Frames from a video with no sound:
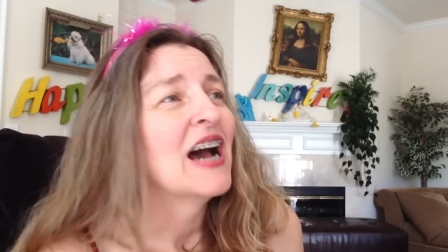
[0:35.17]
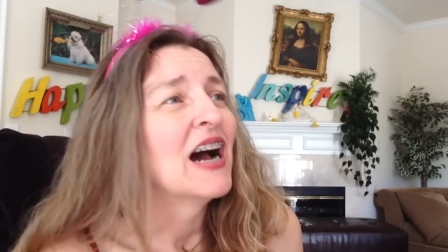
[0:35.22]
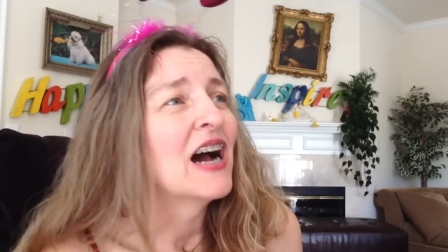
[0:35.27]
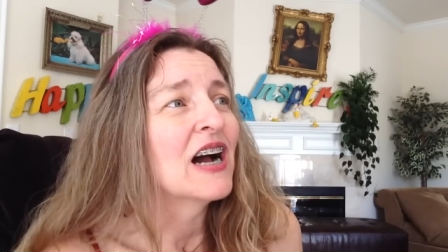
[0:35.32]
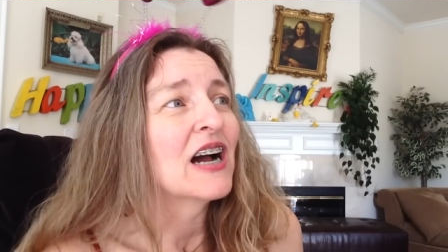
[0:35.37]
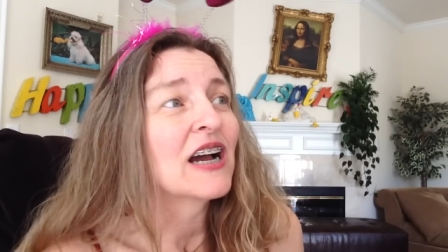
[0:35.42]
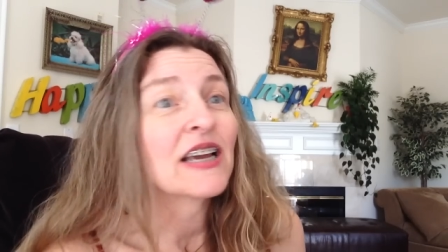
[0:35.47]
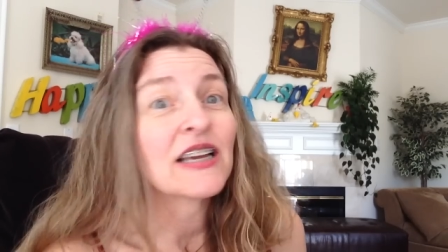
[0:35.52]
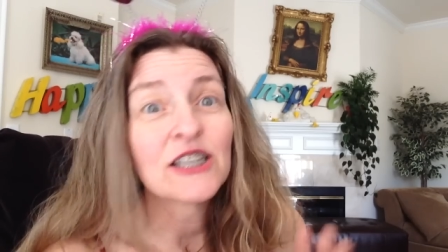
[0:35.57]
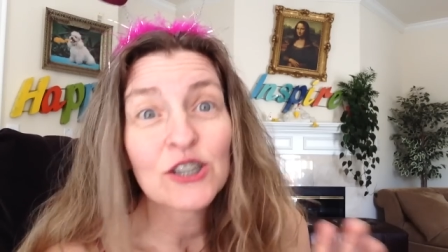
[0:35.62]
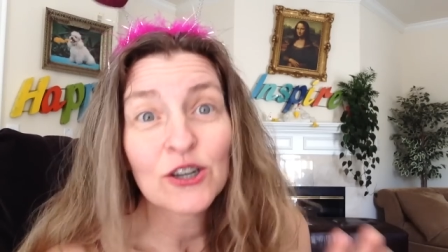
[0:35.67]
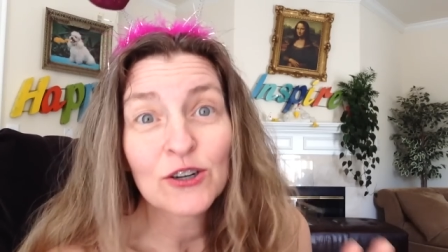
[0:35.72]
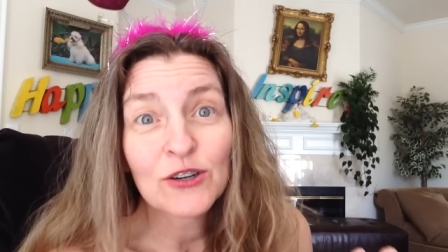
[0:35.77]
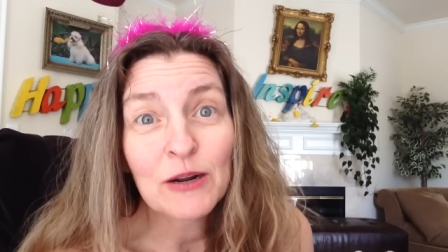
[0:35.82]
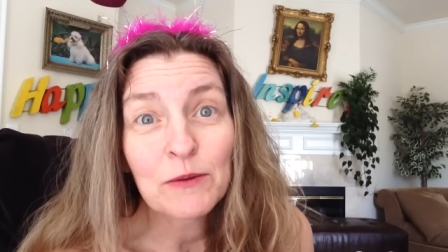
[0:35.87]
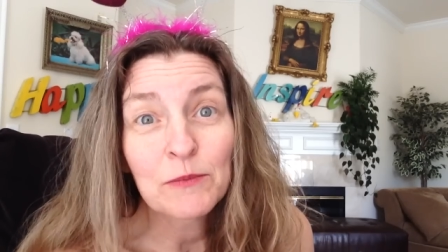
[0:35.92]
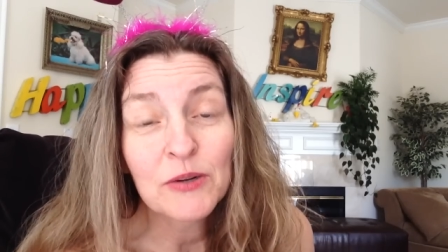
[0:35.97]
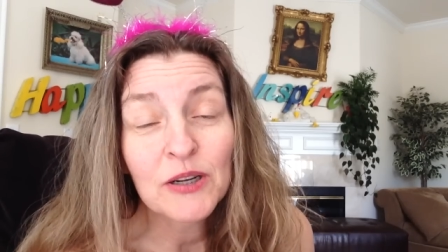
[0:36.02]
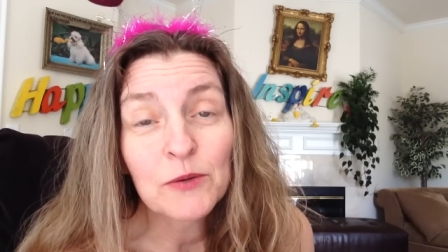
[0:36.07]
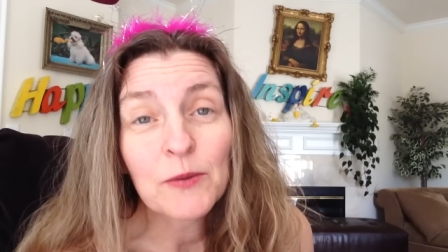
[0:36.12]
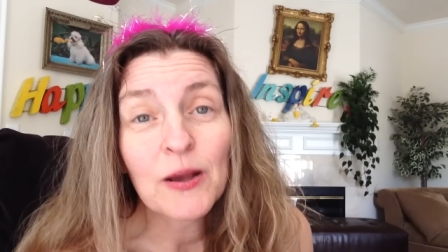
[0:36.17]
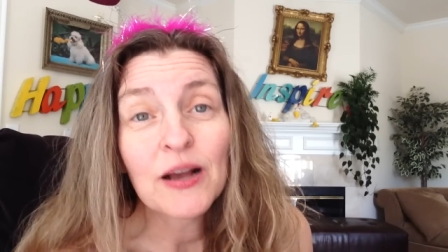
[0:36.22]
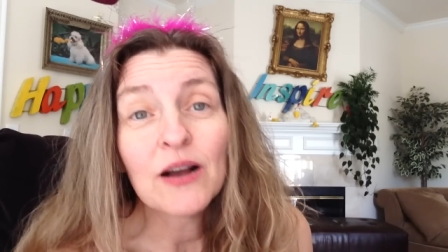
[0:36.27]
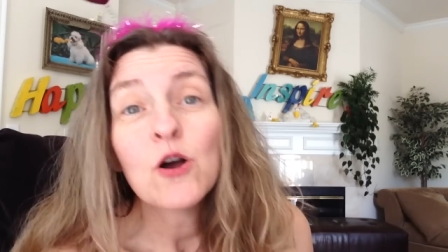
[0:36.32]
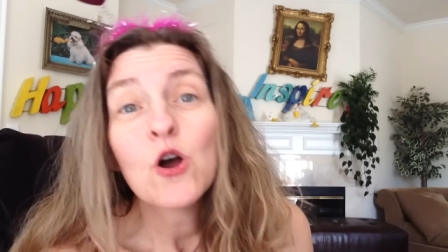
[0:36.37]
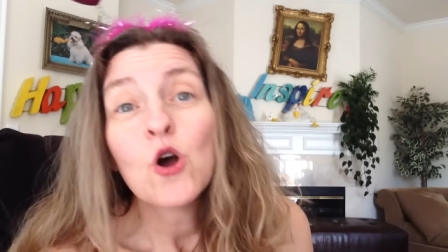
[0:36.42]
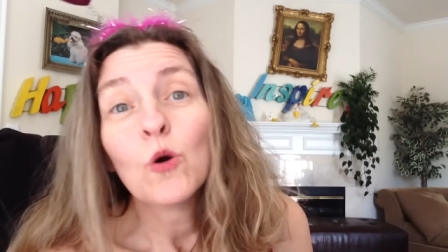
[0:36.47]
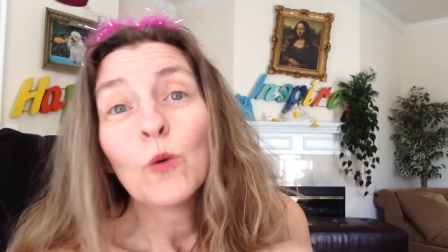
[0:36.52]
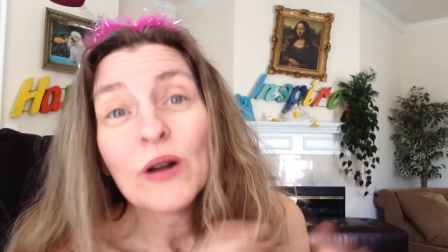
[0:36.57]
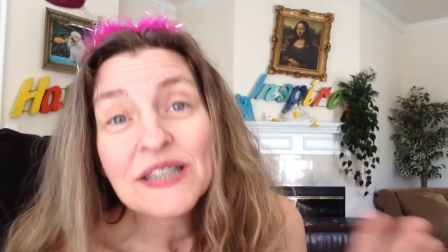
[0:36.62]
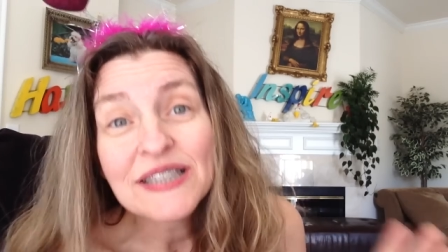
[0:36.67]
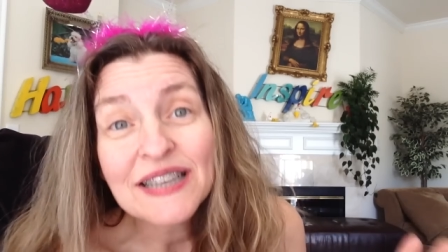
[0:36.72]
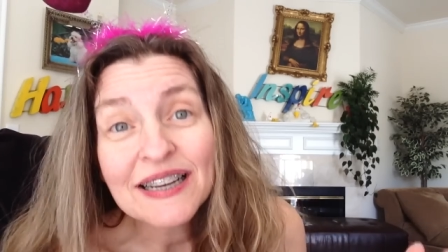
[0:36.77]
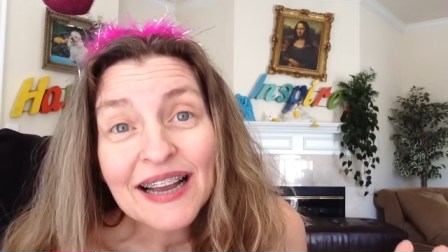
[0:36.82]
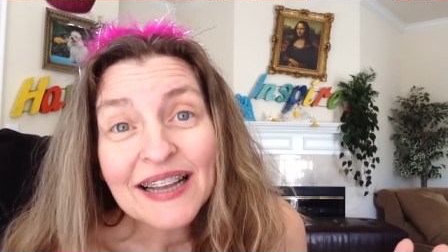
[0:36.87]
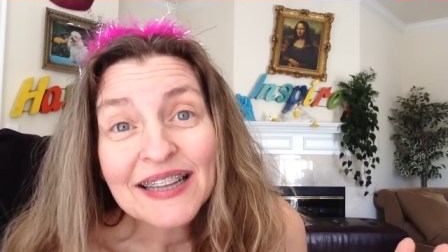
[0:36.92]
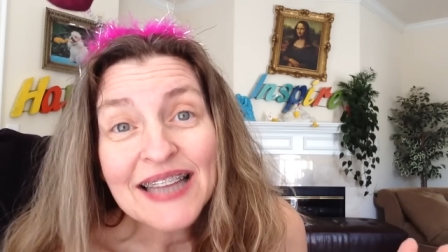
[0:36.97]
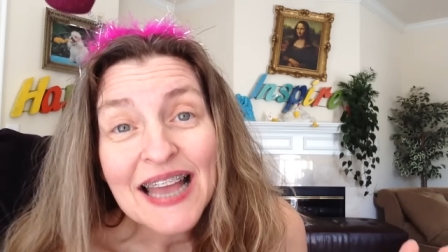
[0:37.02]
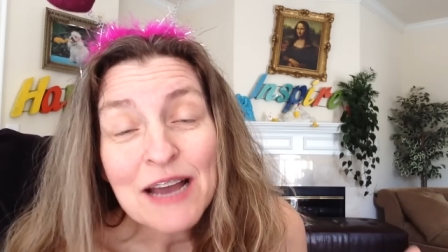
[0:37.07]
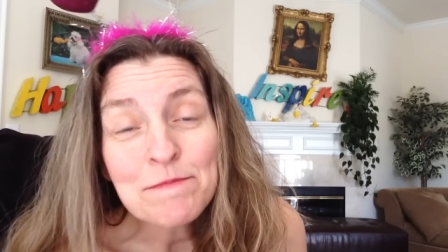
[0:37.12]
Uh, it turned out really well. Once I
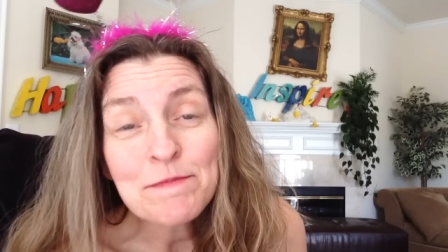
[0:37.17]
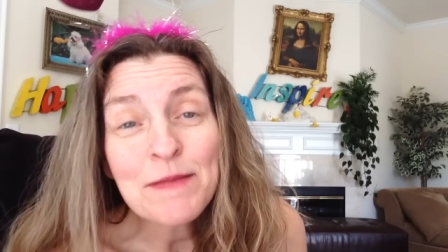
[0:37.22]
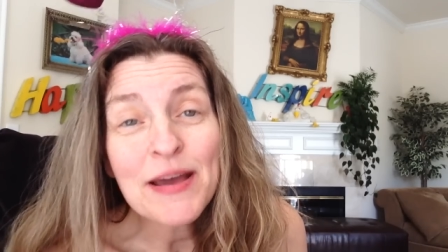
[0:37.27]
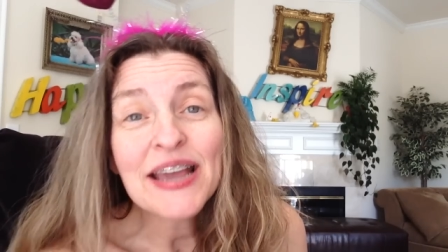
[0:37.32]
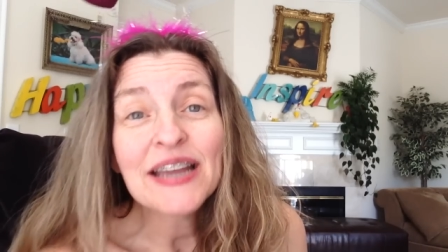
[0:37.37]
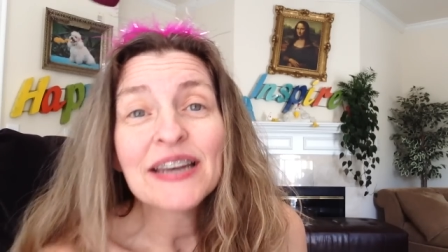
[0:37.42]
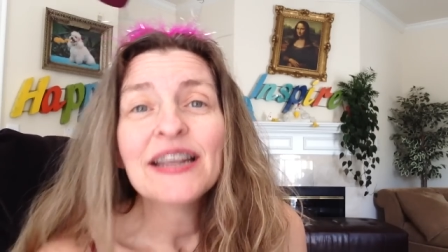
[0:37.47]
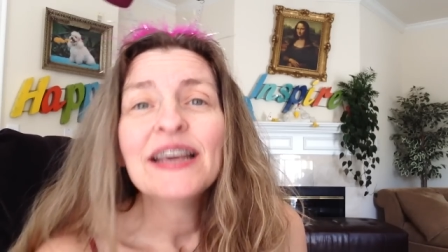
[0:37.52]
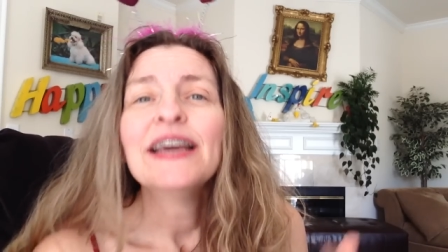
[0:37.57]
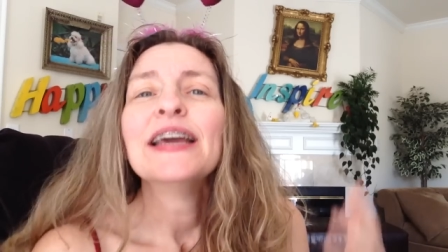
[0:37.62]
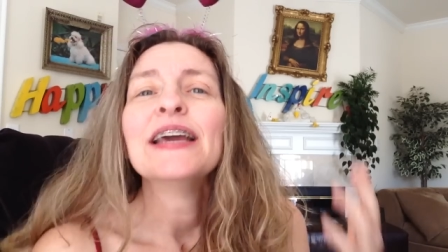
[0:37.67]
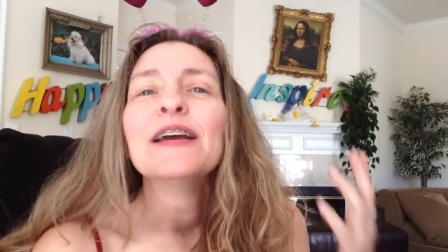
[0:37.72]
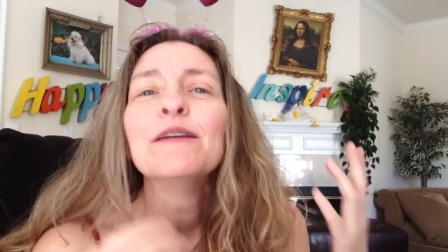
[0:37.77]
got that made,